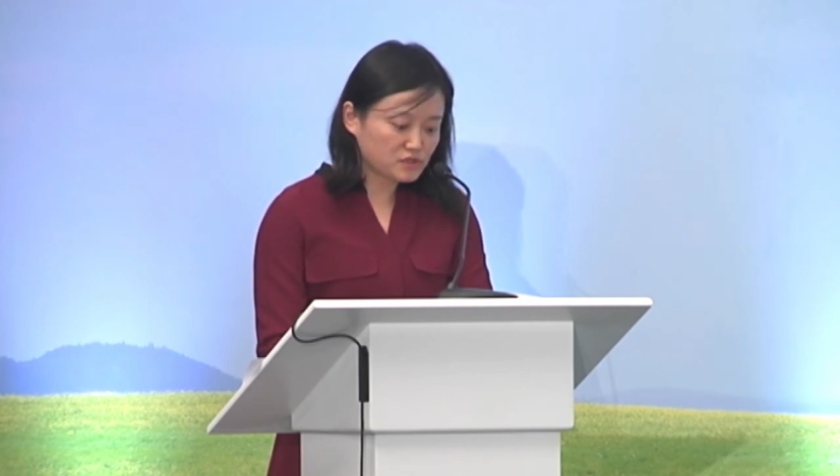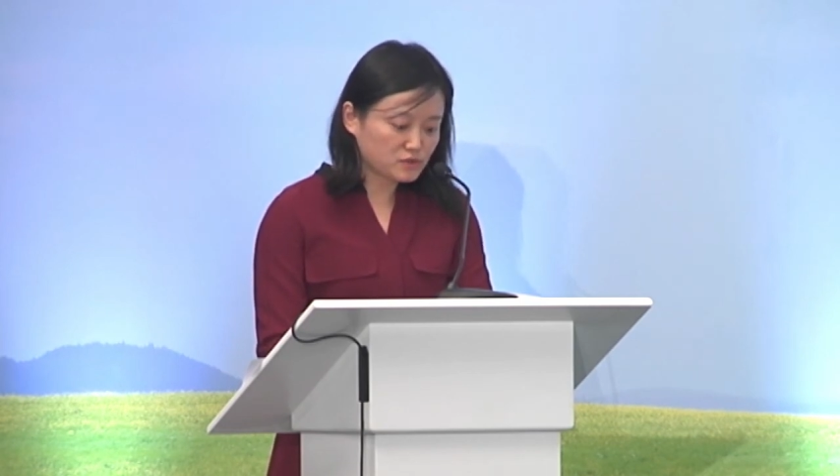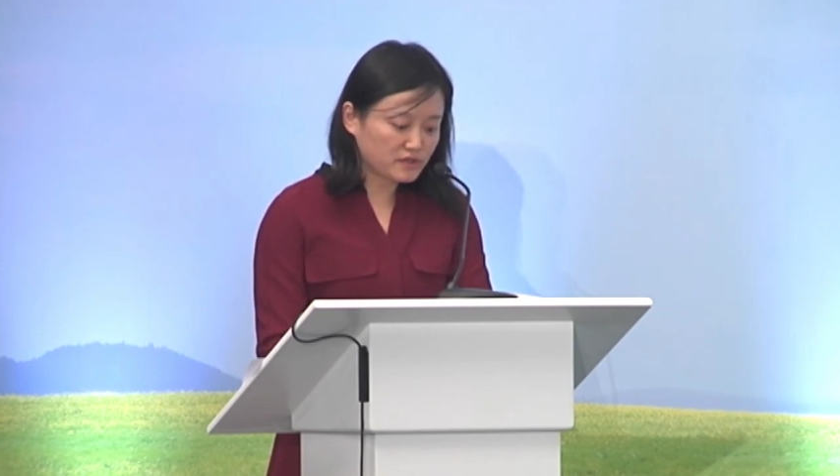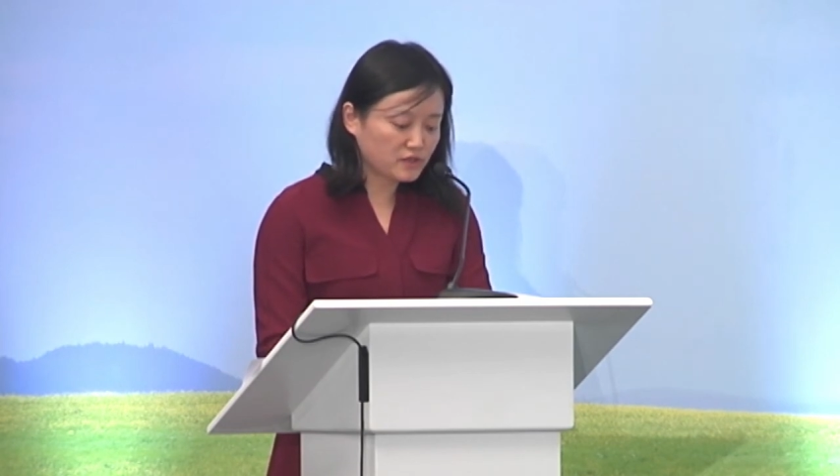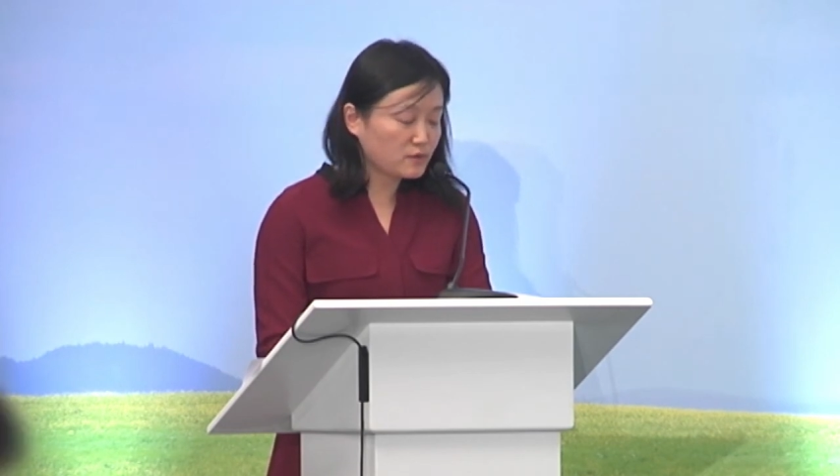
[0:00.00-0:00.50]

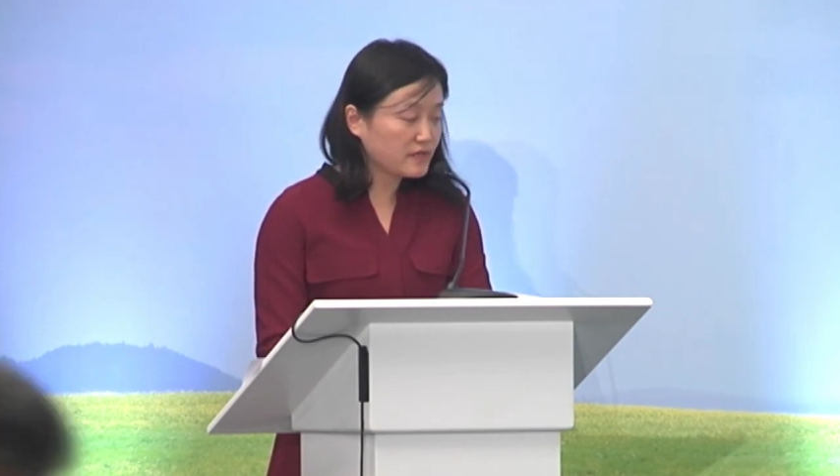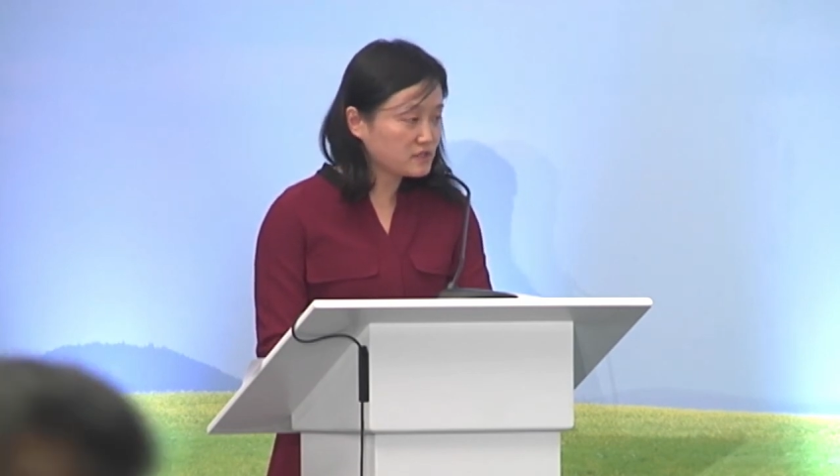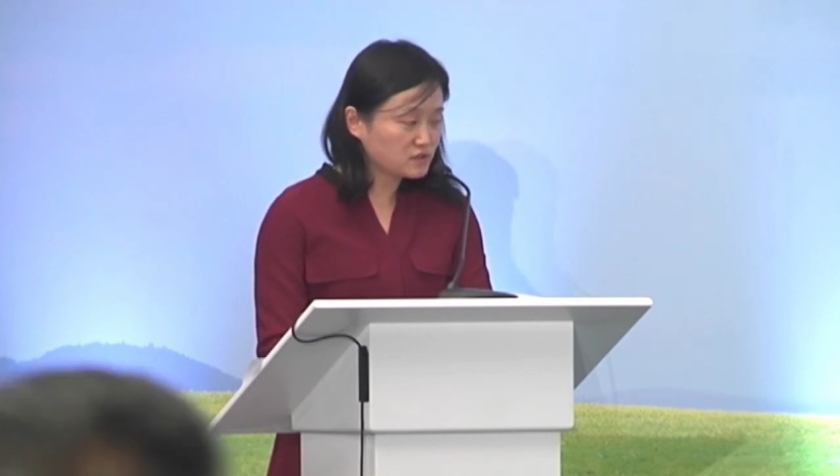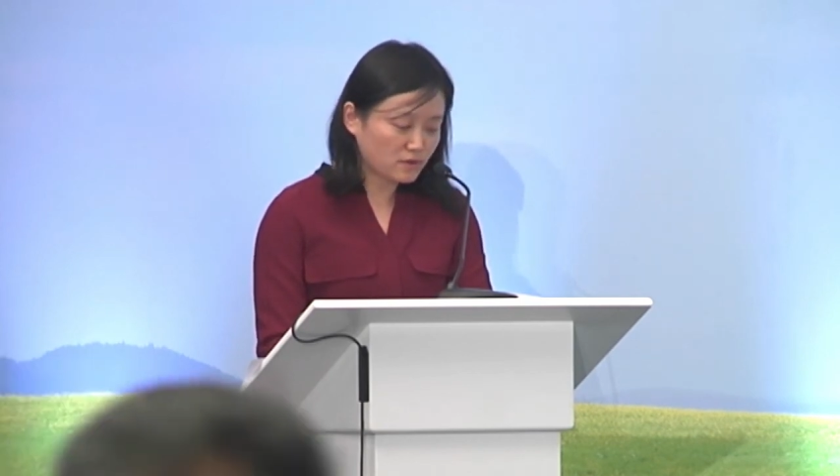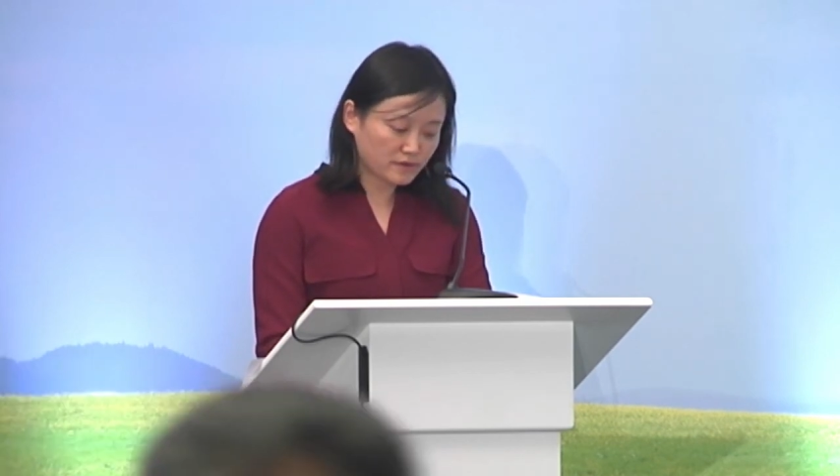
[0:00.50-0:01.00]
to a new
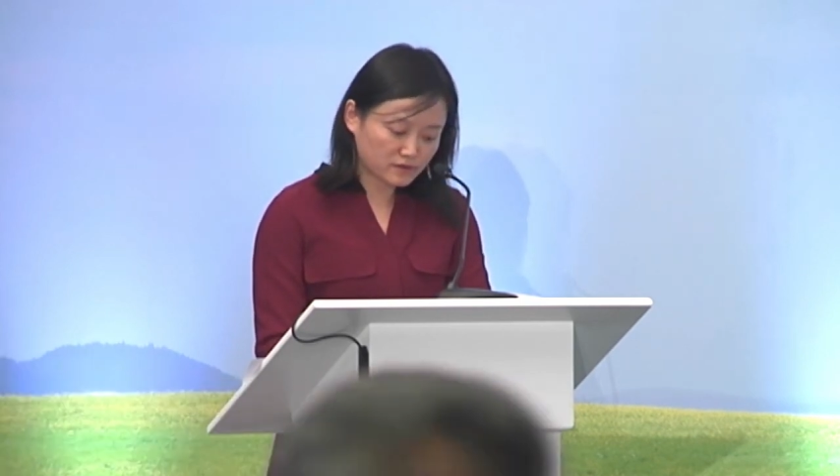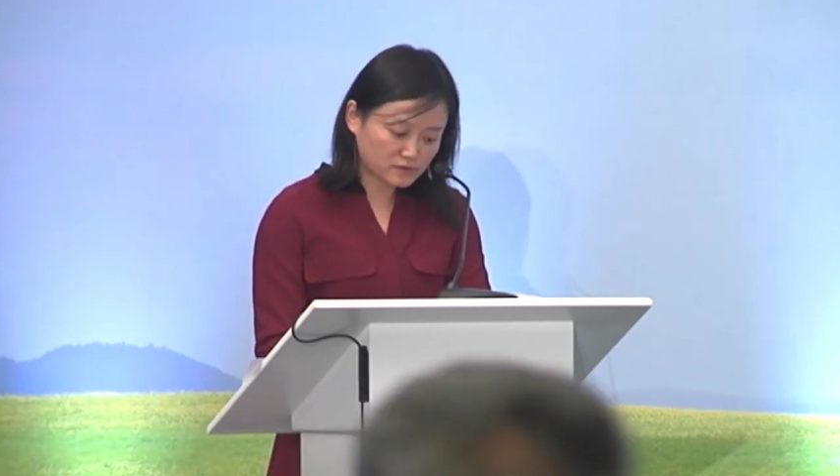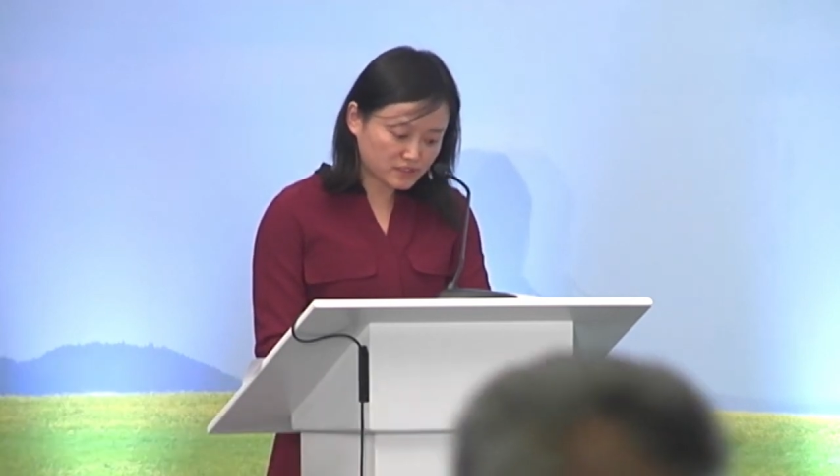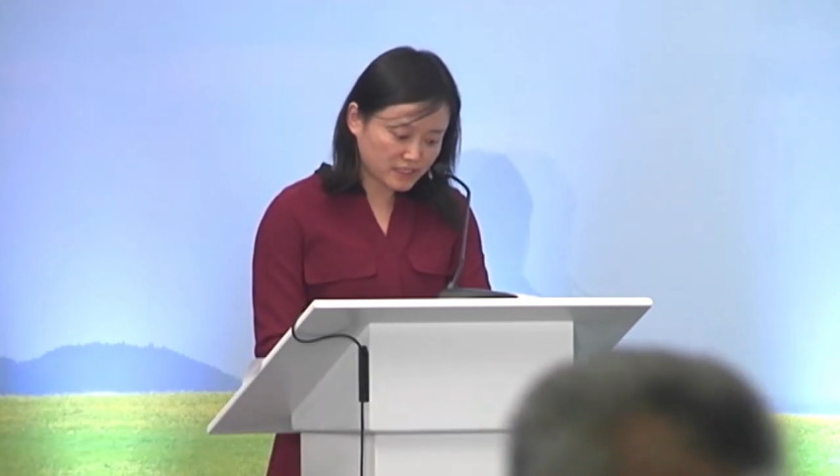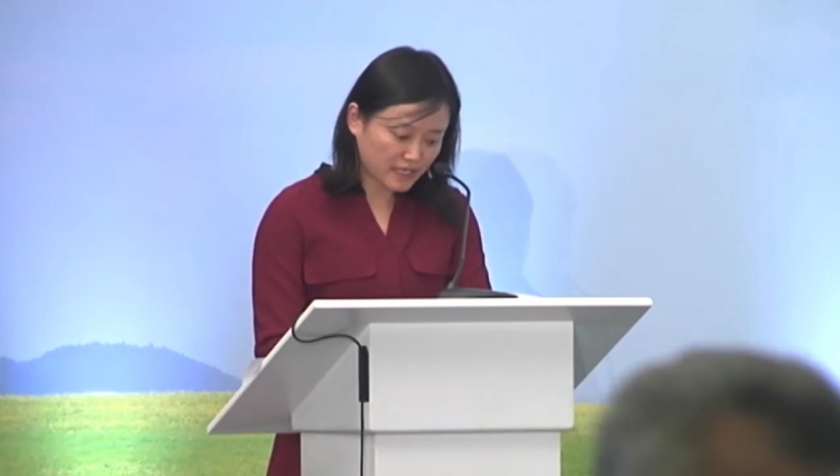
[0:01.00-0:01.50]
historical
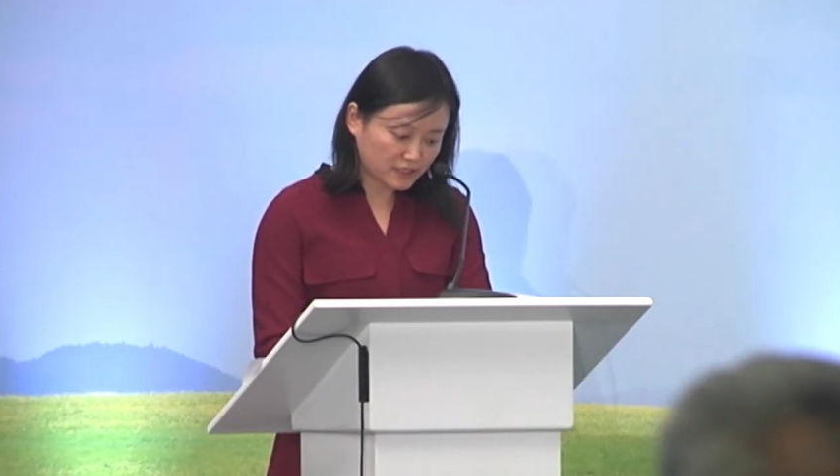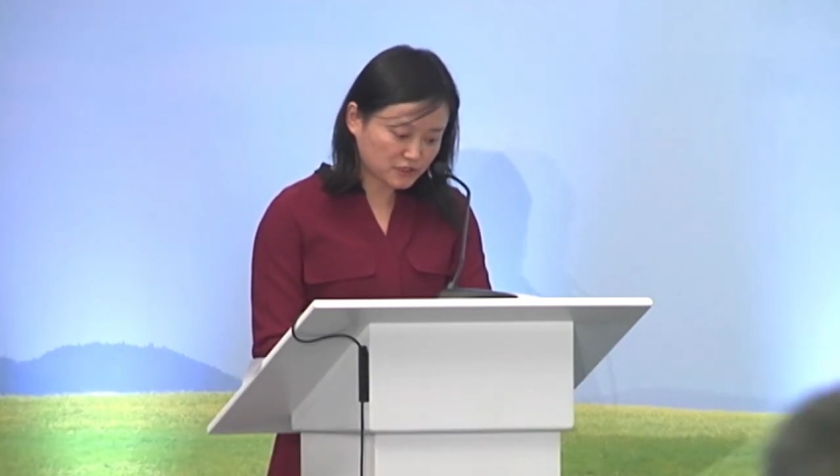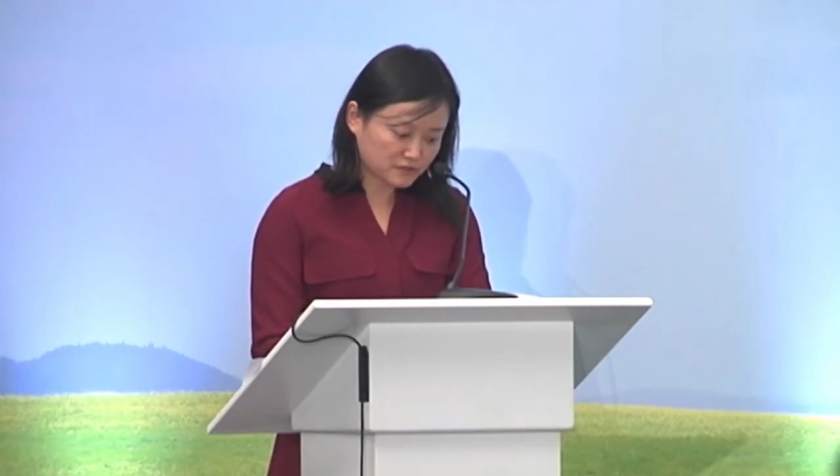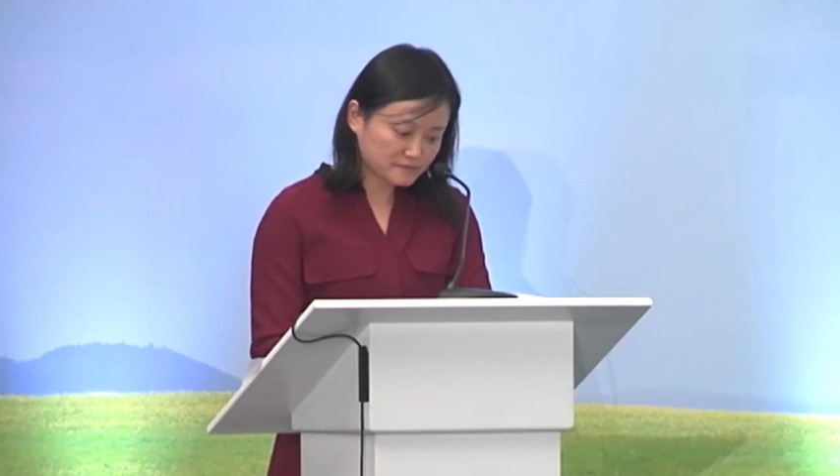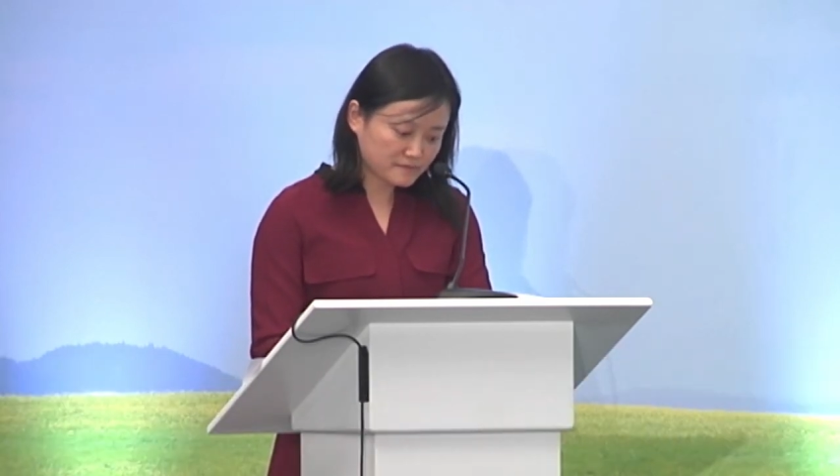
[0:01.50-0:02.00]

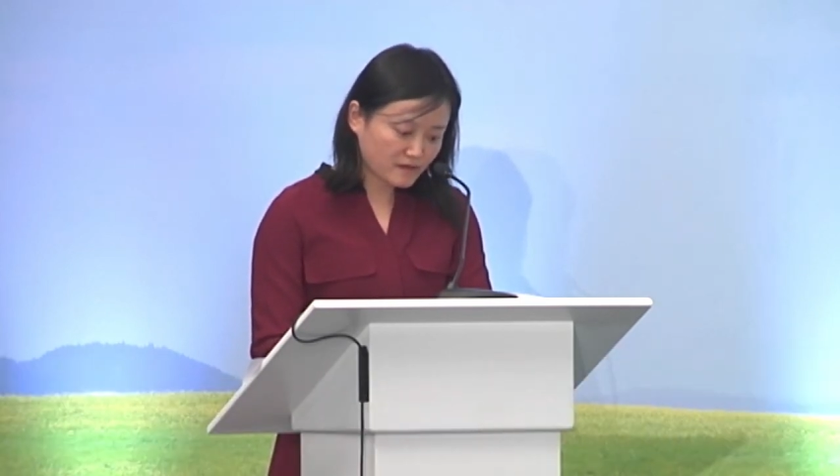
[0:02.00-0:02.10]
stage.